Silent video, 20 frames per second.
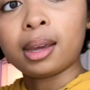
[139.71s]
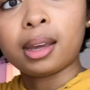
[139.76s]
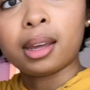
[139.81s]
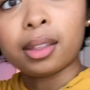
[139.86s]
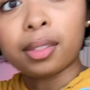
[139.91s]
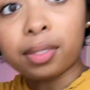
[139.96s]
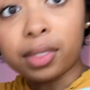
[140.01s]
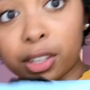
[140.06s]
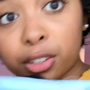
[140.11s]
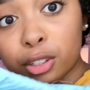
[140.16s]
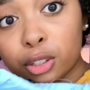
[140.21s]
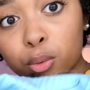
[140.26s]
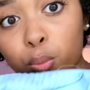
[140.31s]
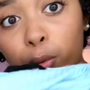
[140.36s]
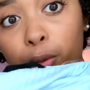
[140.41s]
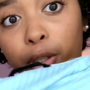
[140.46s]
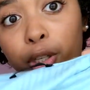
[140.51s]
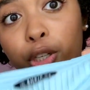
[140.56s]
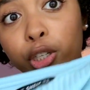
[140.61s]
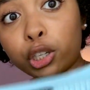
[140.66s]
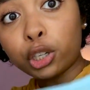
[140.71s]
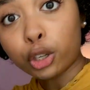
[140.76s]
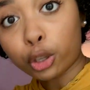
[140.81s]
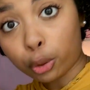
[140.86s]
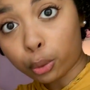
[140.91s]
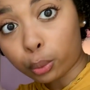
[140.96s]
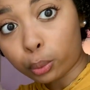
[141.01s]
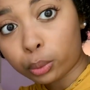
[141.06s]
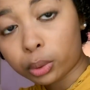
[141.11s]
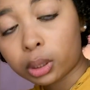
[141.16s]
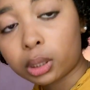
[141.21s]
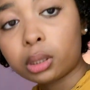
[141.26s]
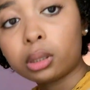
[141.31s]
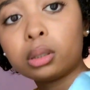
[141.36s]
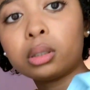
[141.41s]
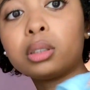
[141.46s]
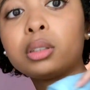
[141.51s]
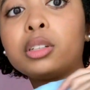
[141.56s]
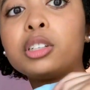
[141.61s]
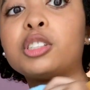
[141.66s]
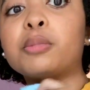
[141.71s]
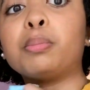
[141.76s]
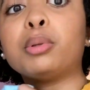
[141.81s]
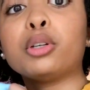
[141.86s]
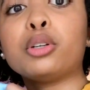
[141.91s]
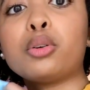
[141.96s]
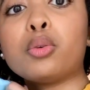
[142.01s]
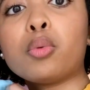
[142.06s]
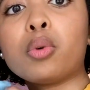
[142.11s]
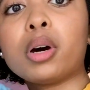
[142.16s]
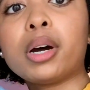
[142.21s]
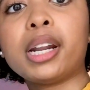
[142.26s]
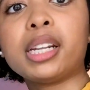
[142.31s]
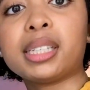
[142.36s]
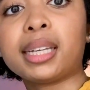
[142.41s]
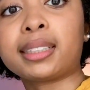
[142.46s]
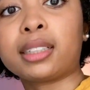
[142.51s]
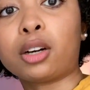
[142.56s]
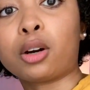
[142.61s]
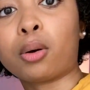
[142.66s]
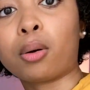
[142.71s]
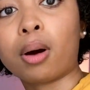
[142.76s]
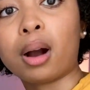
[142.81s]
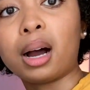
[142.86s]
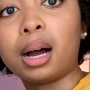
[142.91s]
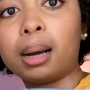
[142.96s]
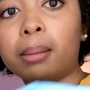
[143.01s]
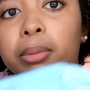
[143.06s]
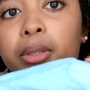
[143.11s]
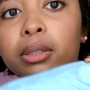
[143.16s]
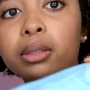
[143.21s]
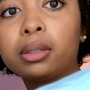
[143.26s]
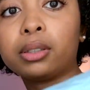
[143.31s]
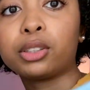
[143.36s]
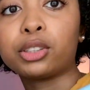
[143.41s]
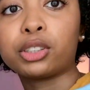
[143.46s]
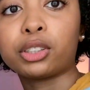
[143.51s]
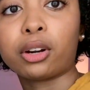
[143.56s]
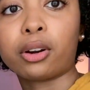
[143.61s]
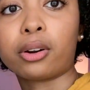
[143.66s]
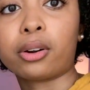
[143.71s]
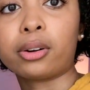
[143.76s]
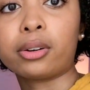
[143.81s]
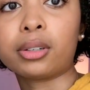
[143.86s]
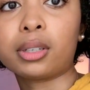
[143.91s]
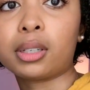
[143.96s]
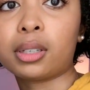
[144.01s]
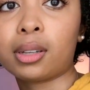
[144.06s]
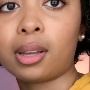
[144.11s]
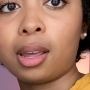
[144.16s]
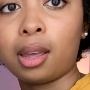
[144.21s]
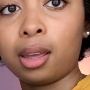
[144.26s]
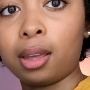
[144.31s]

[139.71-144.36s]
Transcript: This is really cute. This blue one, it's like a cropped shirt.